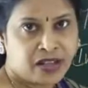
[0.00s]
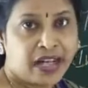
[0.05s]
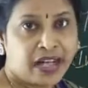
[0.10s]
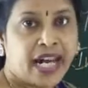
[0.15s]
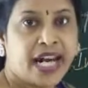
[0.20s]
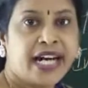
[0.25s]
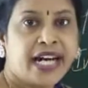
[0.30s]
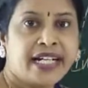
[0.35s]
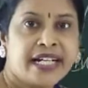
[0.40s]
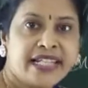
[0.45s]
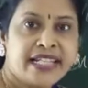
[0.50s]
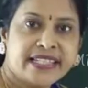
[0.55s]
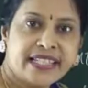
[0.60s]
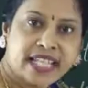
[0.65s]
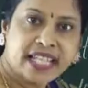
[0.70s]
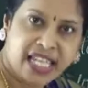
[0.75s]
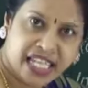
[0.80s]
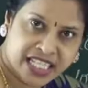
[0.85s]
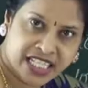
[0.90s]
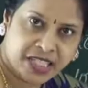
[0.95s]
Aedes
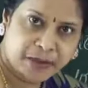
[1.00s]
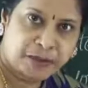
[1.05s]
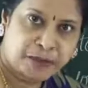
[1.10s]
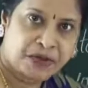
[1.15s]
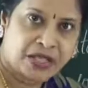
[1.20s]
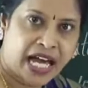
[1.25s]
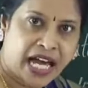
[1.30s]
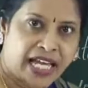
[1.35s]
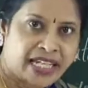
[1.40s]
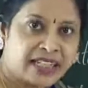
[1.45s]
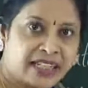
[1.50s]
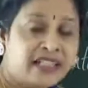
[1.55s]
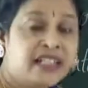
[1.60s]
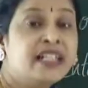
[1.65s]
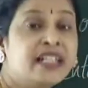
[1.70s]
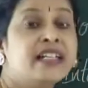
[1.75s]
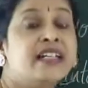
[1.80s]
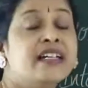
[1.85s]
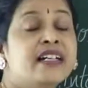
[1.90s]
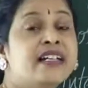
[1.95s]
aegypti
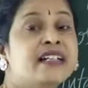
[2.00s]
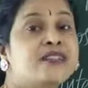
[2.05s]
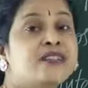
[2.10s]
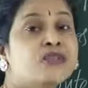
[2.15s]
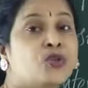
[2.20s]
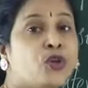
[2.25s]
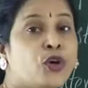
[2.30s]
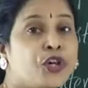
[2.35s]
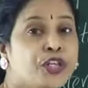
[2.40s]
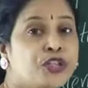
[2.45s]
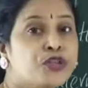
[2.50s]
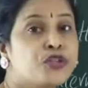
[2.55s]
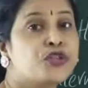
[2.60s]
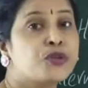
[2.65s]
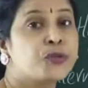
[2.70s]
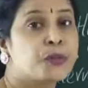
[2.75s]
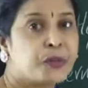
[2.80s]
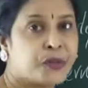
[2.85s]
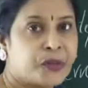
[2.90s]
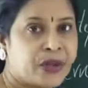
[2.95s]
is going to
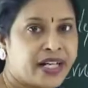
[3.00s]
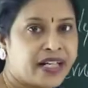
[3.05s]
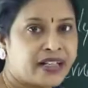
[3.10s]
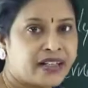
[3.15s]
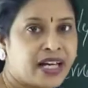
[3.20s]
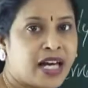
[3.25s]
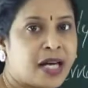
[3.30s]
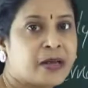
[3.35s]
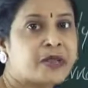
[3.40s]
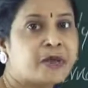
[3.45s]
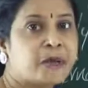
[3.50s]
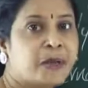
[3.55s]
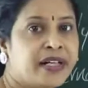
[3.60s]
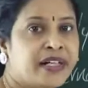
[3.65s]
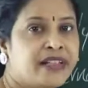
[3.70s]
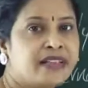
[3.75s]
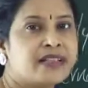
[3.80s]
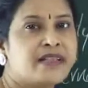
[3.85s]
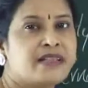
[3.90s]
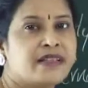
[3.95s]
spread
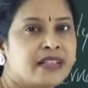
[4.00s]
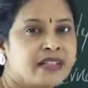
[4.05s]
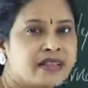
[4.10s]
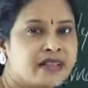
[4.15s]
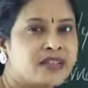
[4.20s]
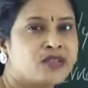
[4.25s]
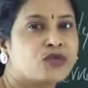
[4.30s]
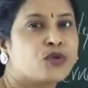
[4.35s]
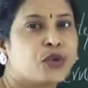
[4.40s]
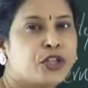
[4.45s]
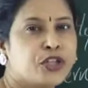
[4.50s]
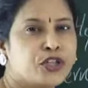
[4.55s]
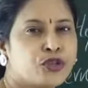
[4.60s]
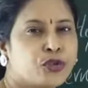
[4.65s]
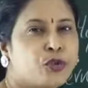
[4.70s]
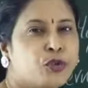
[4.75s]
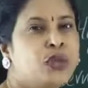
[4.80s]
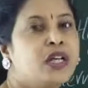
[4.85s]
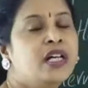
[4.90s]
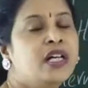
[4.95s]
in the sense is going
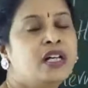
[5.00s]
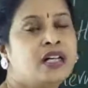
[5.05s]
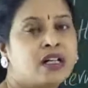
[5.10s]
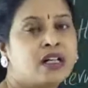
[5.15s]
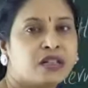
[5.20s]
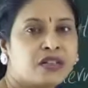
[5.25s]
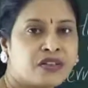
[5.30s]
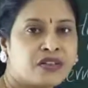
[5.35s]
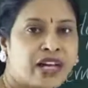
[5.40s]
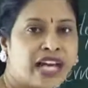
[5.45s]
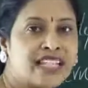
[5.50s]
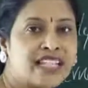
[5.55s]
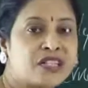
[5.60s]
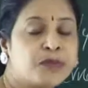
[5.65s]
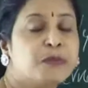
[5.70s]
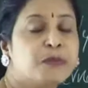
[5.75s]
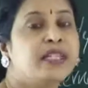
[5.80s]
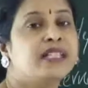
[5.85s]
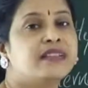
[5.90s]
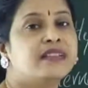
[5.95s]
to
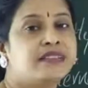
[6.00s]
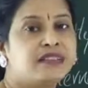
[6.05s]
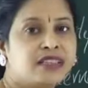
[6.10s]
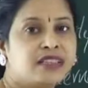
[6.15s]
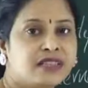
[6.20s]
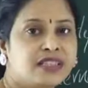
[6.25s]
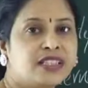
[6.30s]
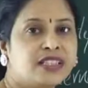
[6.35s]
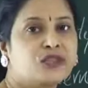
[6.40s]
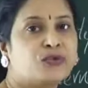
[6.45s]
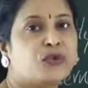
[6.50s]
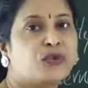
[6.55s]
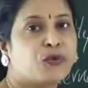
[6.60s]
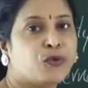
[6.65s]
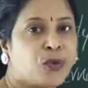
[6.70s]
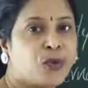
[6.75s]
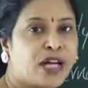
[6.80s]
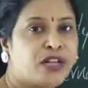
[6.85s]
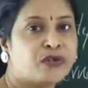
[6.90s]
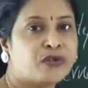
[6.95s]
transmit the disease from
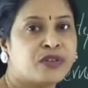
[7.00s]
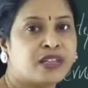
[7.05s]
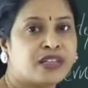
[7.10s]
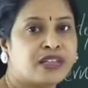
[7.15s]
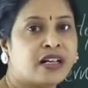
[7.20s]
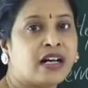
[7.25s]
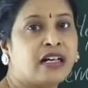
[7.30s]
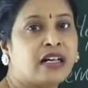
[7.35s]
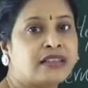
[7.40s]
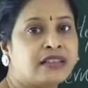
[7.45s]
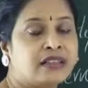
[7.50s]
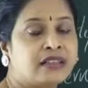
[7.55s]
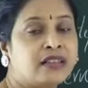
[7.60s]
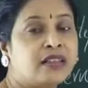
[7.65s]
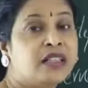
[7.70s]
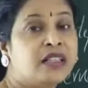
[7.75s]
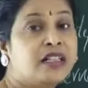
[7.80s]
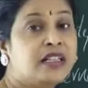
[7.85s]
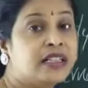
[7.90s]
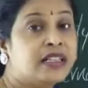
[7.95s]
one with the other,
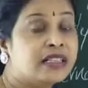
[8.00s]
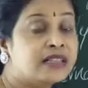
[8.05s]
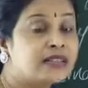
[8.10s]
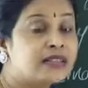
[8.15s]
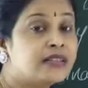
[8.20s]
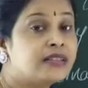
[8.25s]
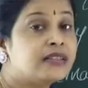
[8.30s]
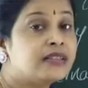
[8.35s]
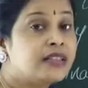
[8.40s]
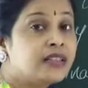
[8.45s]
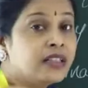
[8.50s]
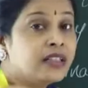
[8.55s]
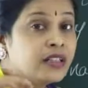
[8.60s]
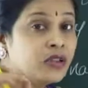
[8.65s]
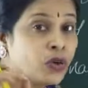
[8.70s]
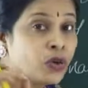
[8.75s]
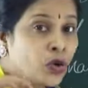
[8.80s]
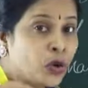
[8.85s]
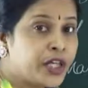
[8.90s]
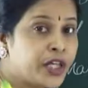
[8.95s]
is
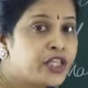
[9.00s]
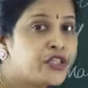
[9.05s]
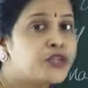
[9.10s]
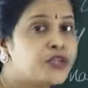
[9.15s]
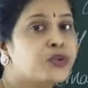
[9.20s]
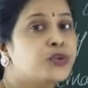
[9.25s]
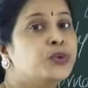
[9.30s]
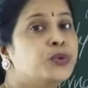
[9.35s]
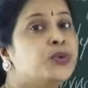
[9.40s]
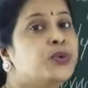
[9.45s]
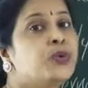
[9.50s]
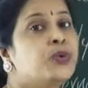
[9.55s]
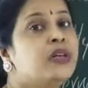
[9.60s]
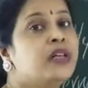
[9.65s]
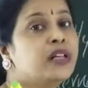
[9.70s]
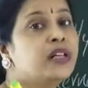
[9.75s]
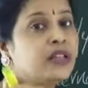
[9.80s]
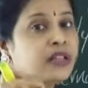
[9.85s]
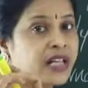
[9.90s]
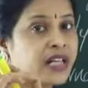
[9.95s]
going to
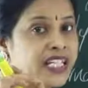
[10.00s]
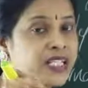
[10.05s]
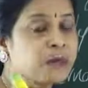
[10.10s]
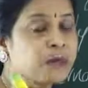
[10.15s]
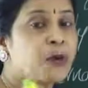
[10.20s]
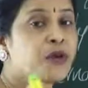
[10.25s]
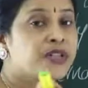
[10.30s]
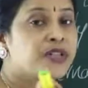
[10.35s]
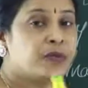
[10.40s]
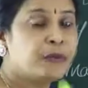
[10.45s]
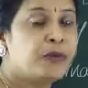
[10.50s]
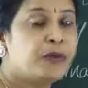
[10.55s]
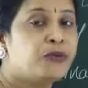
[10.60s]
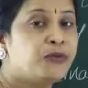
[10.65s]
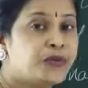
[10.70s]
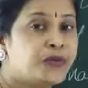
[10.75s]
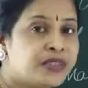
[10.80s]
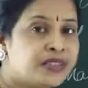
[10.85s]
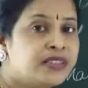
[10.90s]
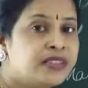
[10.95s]
responsible
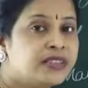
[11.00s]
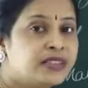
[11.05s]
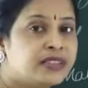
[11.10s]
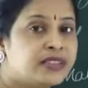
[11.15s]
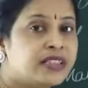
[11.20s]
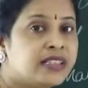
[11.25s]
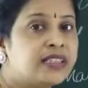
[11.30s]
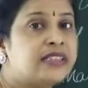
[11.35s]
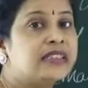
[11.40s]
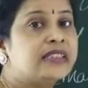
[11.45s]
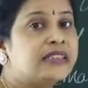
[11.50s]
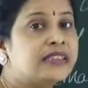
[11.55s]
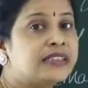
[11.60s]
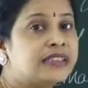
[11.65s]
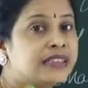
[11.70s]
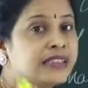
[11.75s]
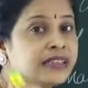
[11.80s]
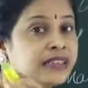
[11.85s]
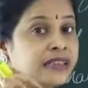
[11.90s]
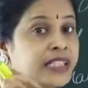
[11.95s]
for this is
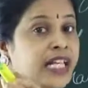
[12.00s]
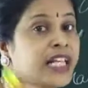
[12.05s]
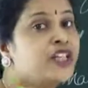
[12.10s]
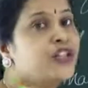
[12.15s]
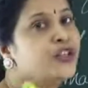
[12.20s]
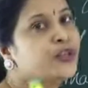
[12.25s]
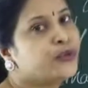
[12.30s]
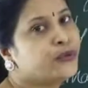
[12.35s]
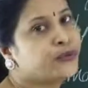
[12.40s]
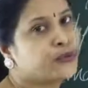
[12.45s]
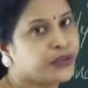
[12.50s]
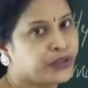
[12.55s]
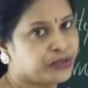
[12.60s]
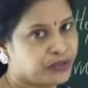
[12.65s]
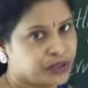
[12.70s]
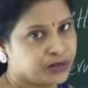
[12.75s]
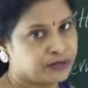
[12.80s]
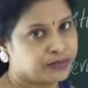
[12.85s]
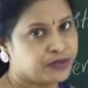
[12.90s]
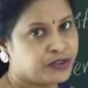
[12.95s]
dengue
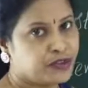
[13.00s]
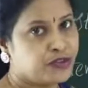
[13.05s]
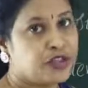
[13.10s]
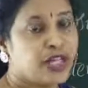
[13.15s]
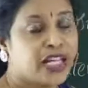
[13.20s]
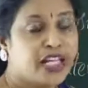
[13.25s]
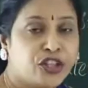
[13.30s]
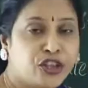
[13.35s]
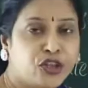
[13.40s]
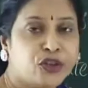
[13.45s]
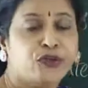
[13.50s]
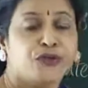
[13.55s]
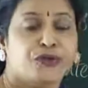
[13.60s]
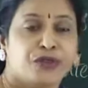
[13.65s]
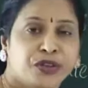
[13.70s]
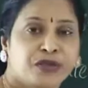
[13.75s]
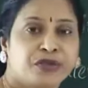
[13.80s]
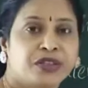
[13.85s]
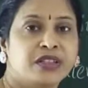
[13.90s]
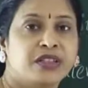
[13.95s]
fever. Dengue
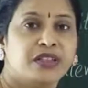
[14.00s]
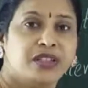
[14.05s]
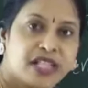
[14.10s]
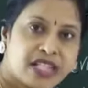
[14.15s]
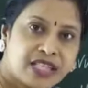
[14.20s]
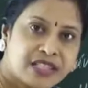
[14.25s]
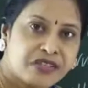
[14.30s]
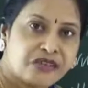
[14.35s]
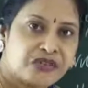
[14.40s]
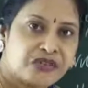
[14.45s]
fever is